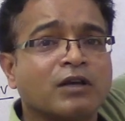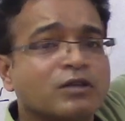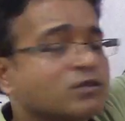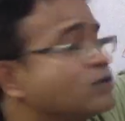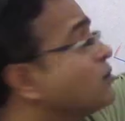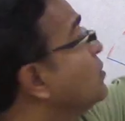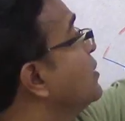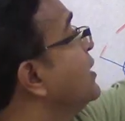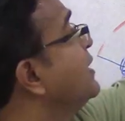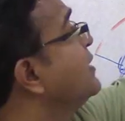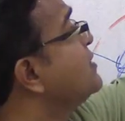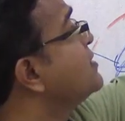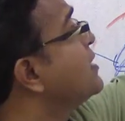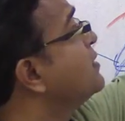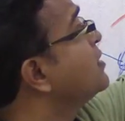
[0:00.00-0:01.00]
So, it
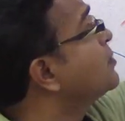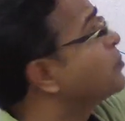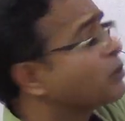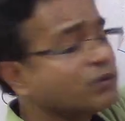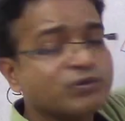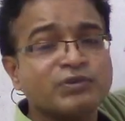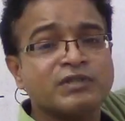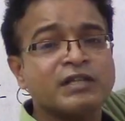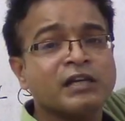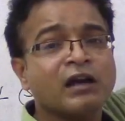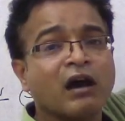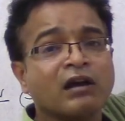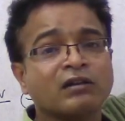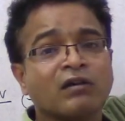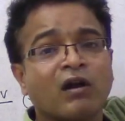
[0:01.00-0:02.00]
is either producing
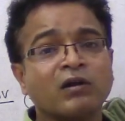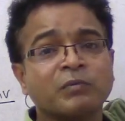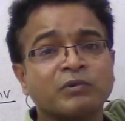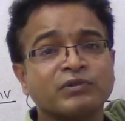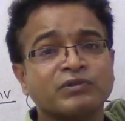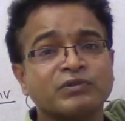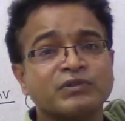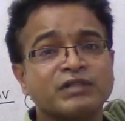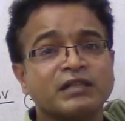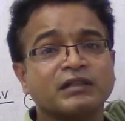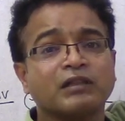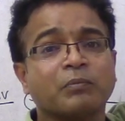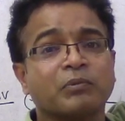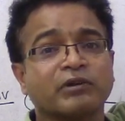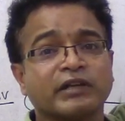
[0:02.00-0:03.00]
or not producing
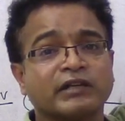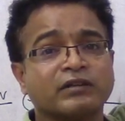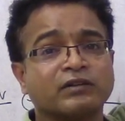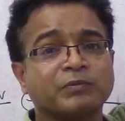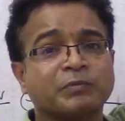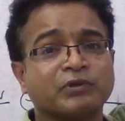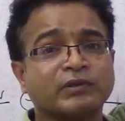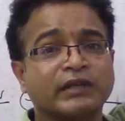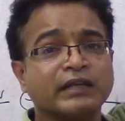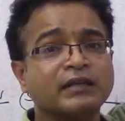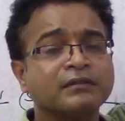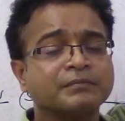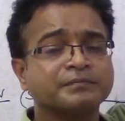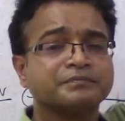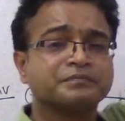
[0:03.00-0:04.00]
the protective
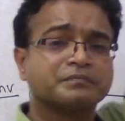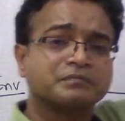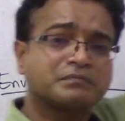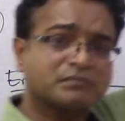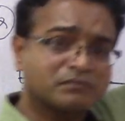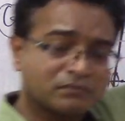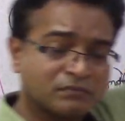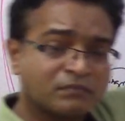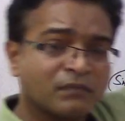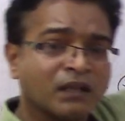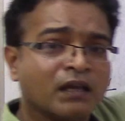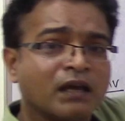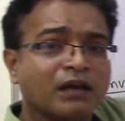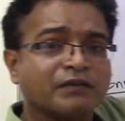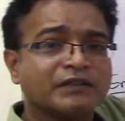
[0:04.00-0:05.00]
protein,
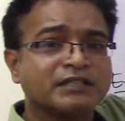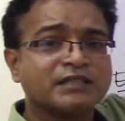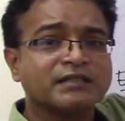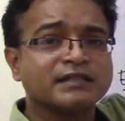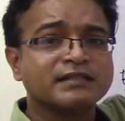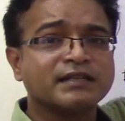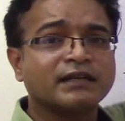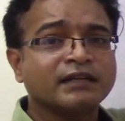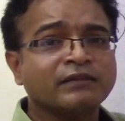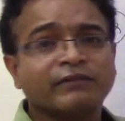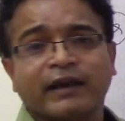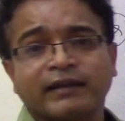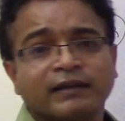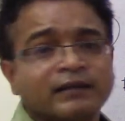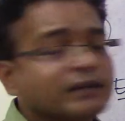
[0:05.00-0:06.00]
which is resulting
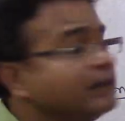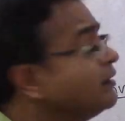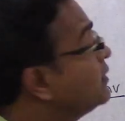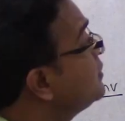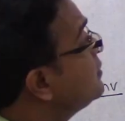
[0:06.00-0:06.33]
finally